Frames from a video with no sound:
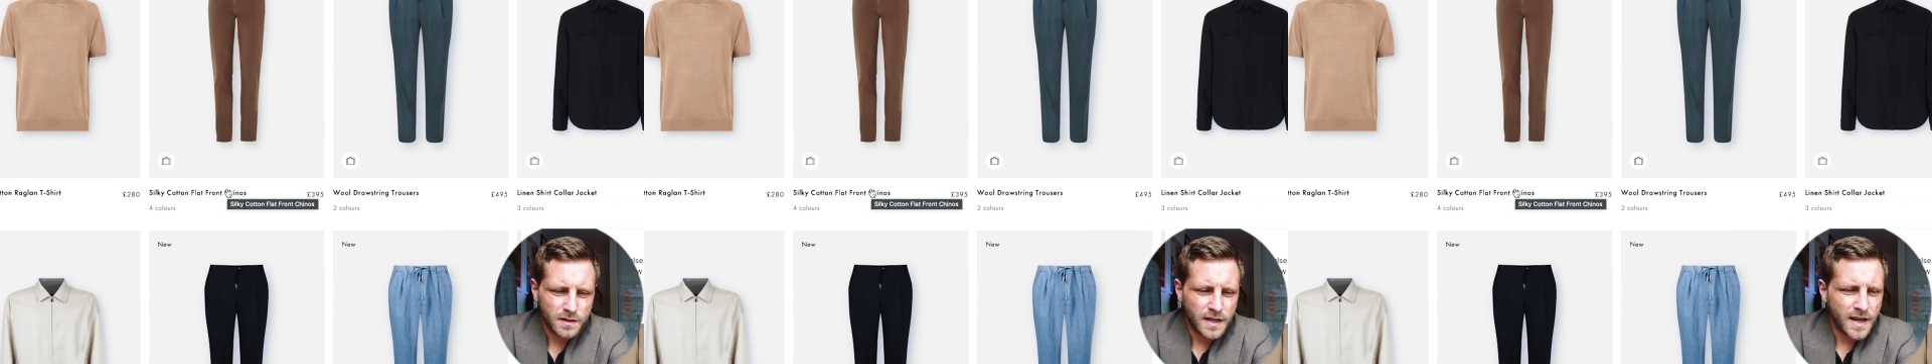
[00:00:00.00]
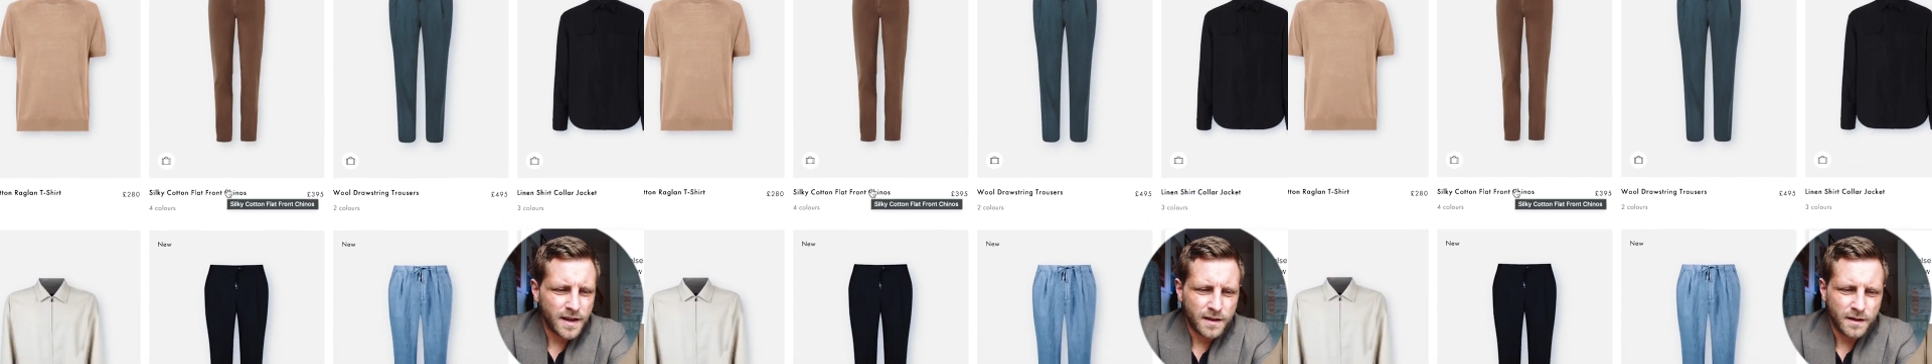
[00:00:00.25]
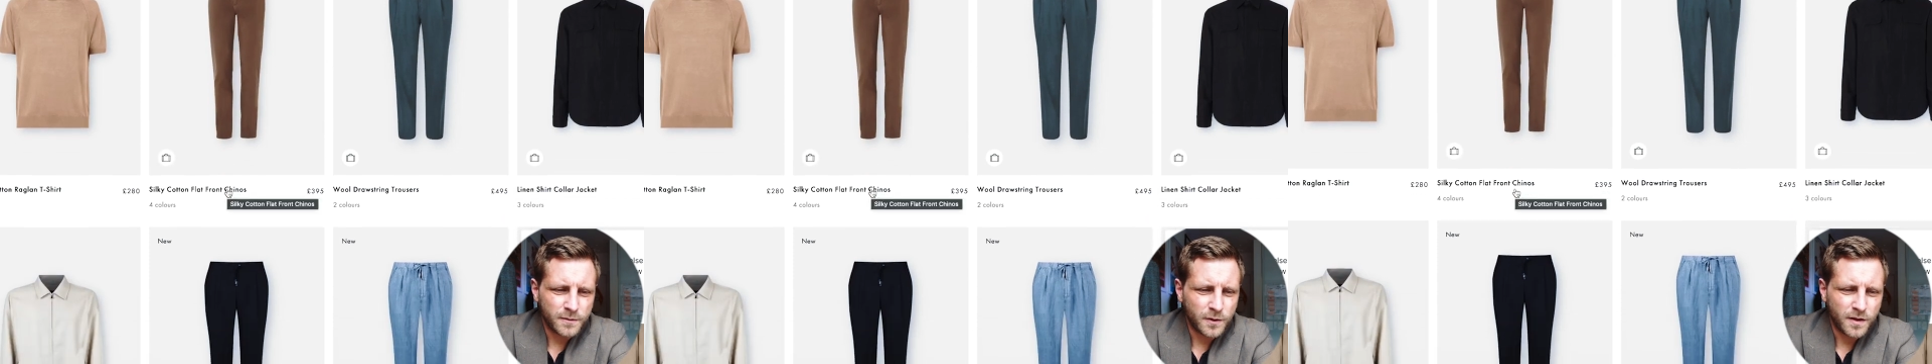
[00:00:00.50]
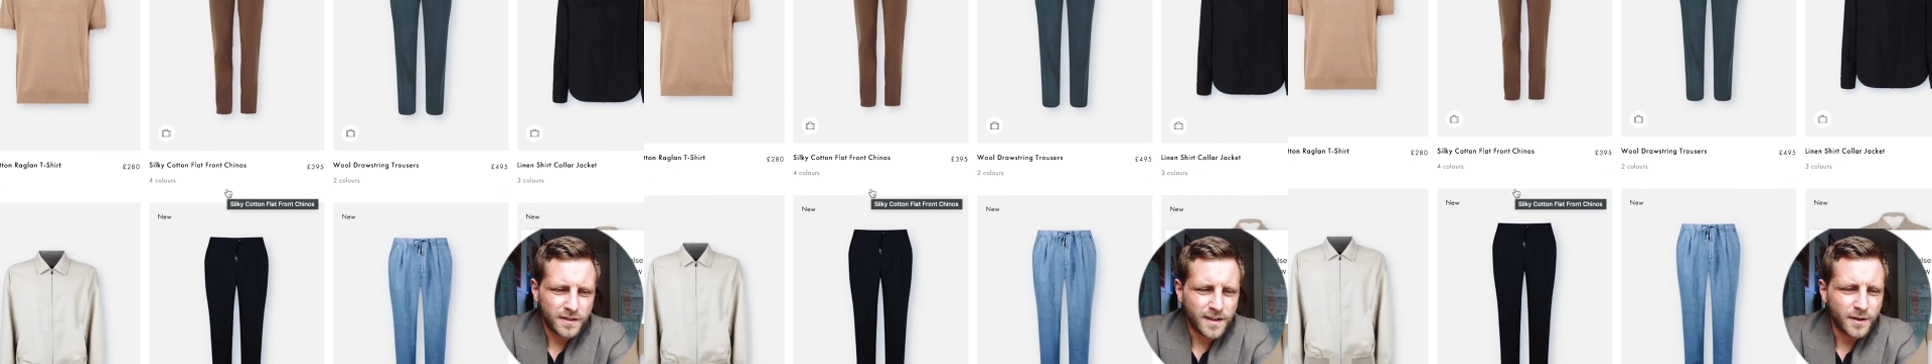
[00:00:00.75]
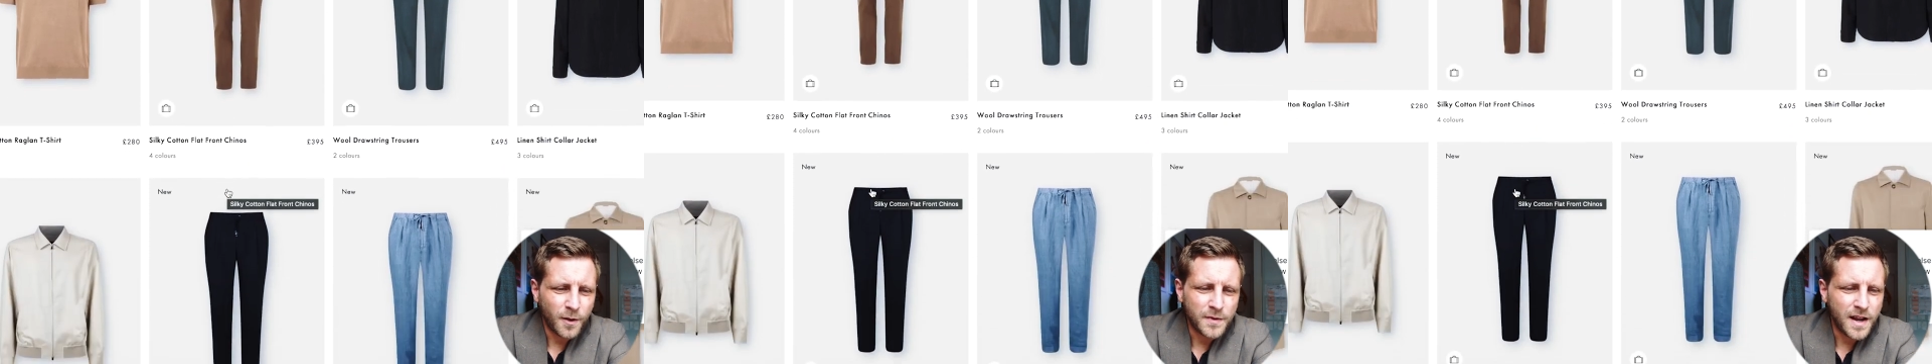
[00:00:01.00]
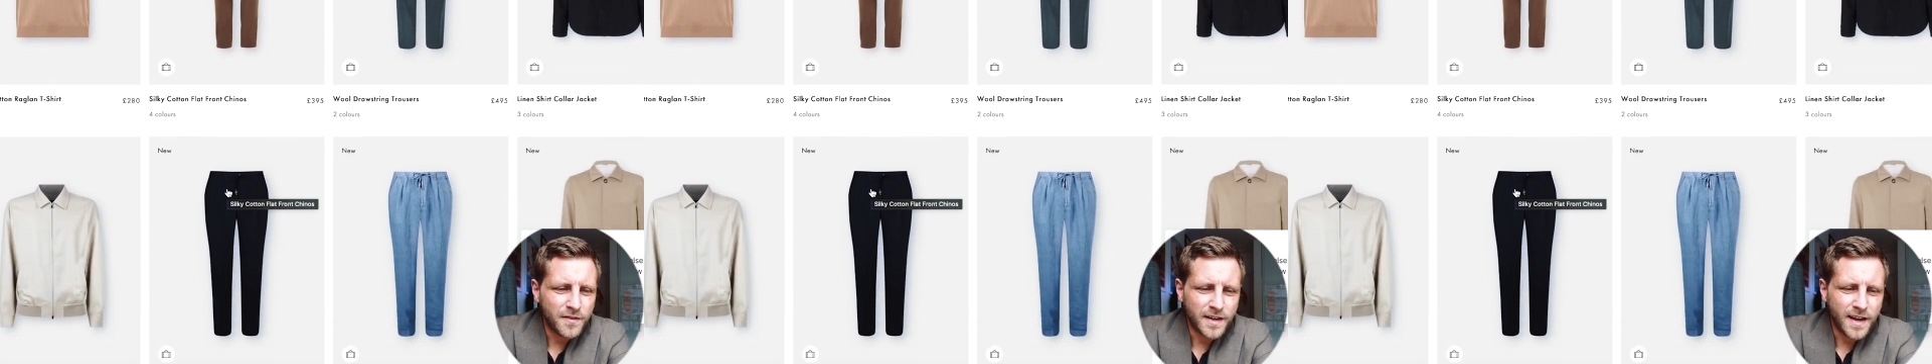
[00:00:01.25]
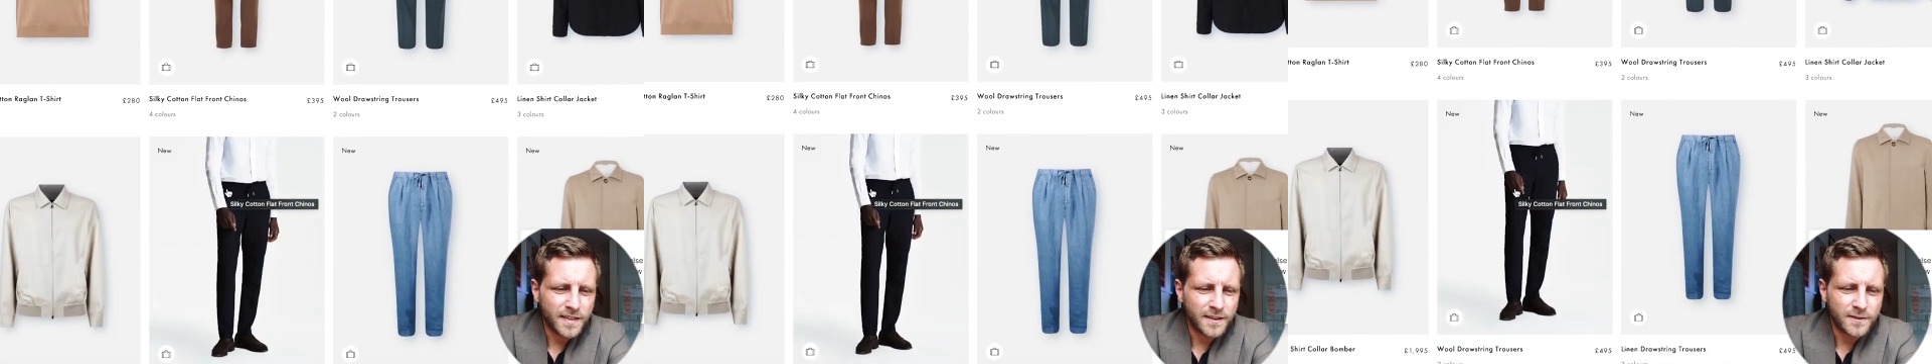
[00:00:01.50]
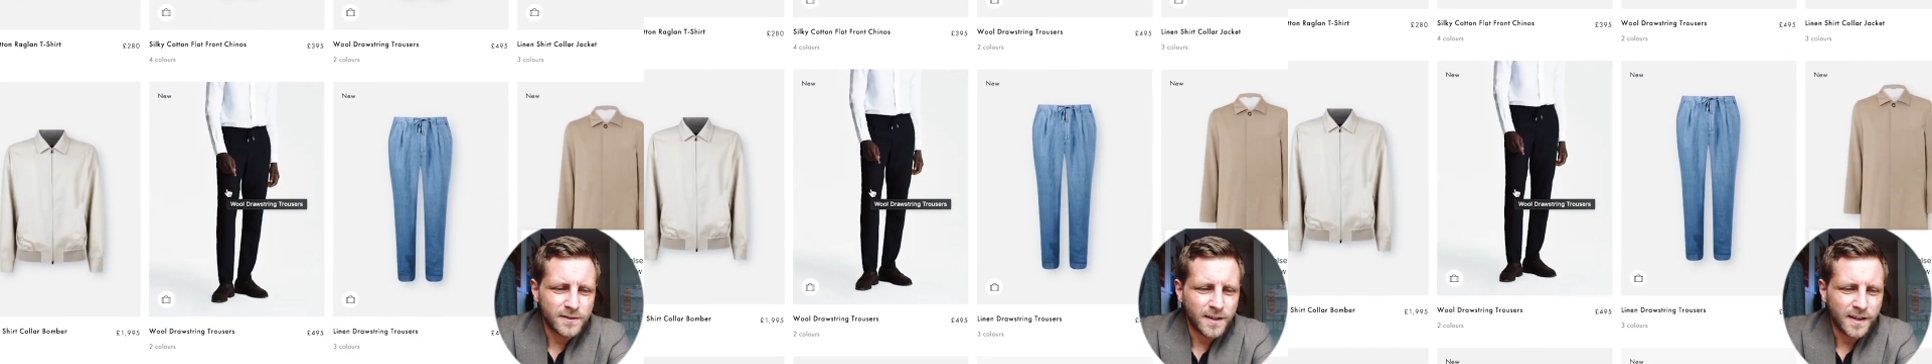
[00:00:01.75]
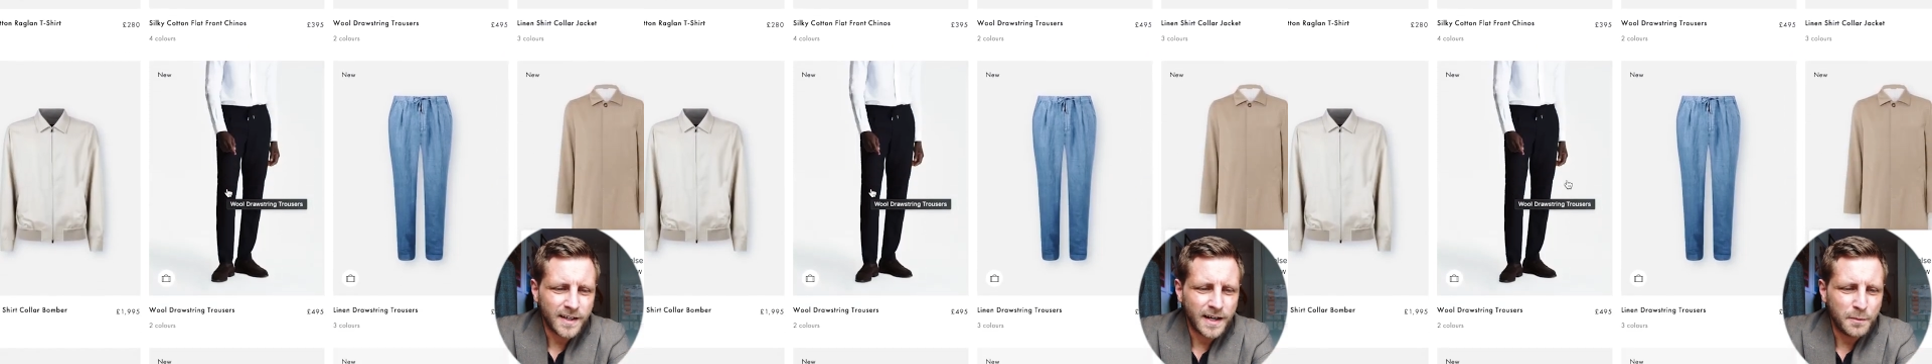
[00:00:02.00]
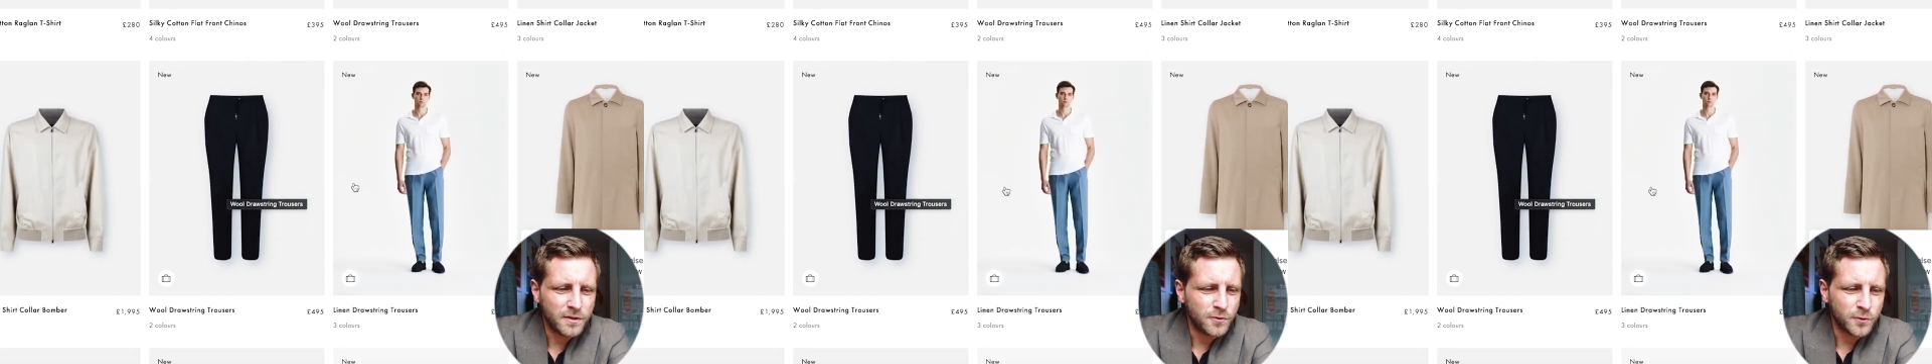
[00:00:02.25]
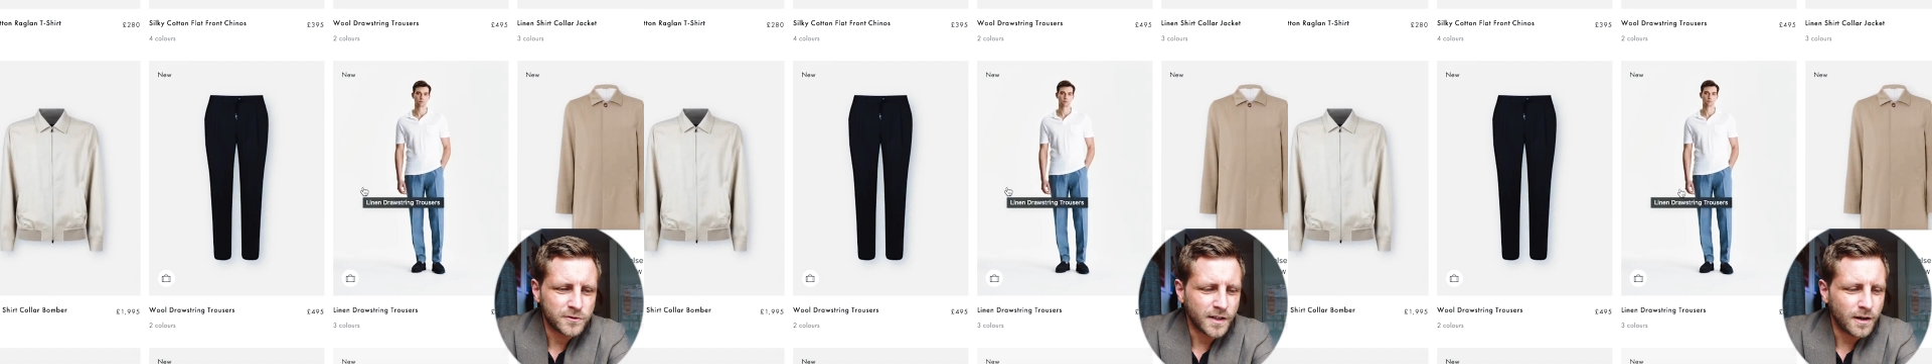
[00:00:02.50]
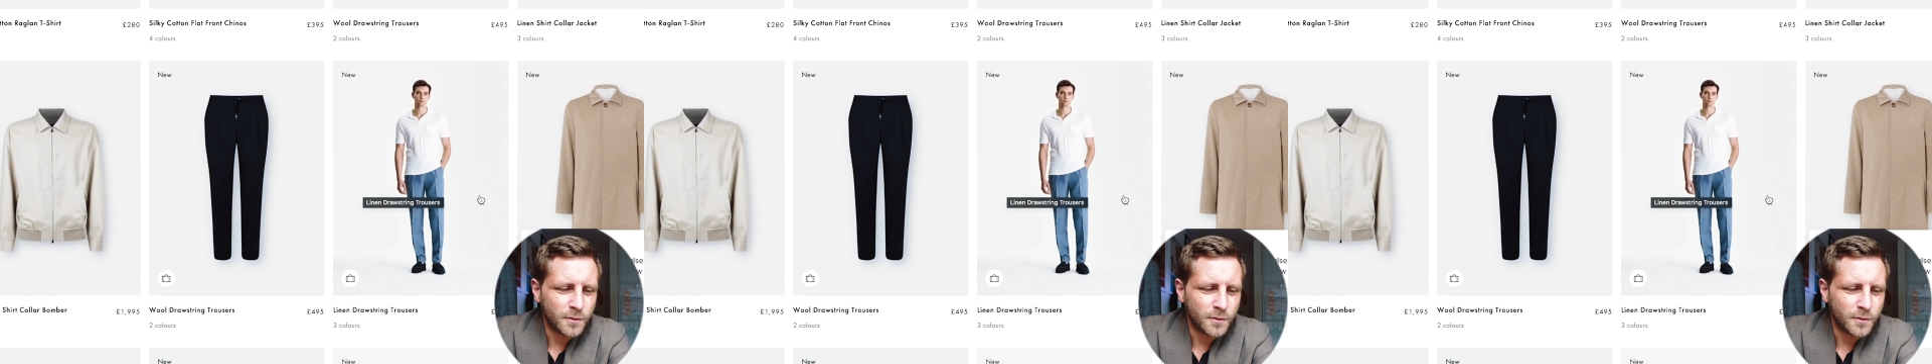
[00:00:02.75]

Yeah, I'll never get the tucking in with the drawstring.